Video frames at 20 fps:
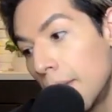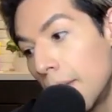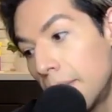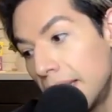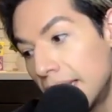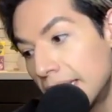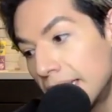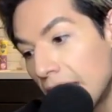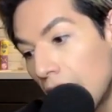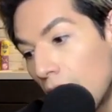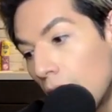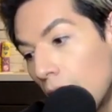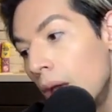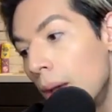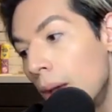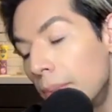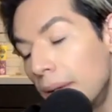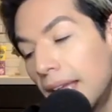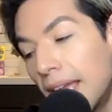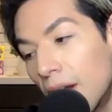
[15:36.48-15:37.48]
Peace out.
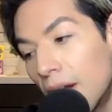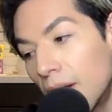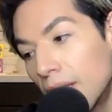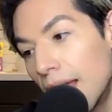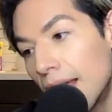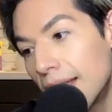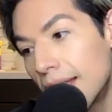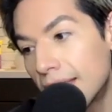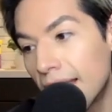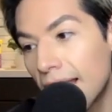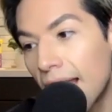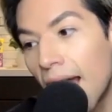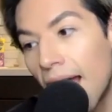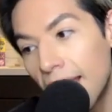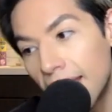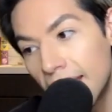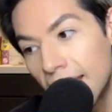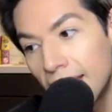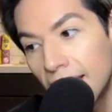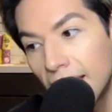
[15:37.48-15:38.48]
But Caroline's like, I
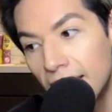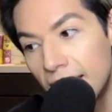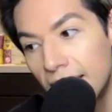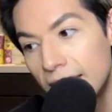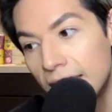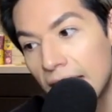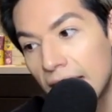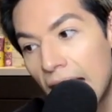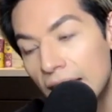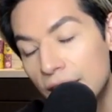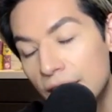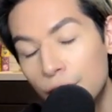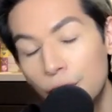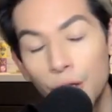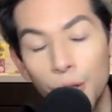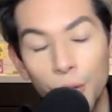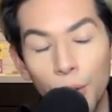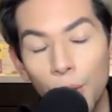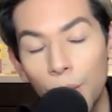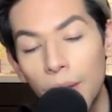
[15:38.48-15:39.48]
think that these guys
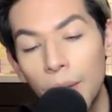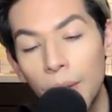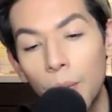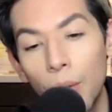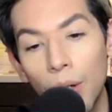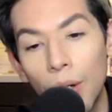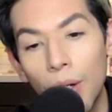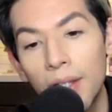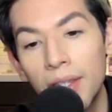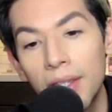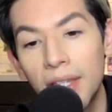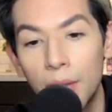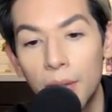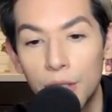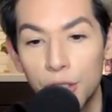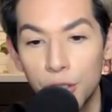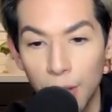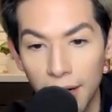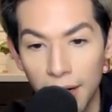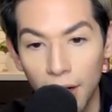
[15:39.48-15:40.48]
knew who we were and they were
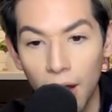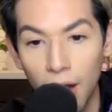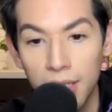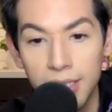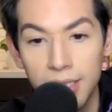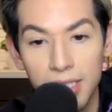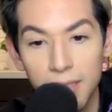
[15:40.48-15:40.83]
trying to cause a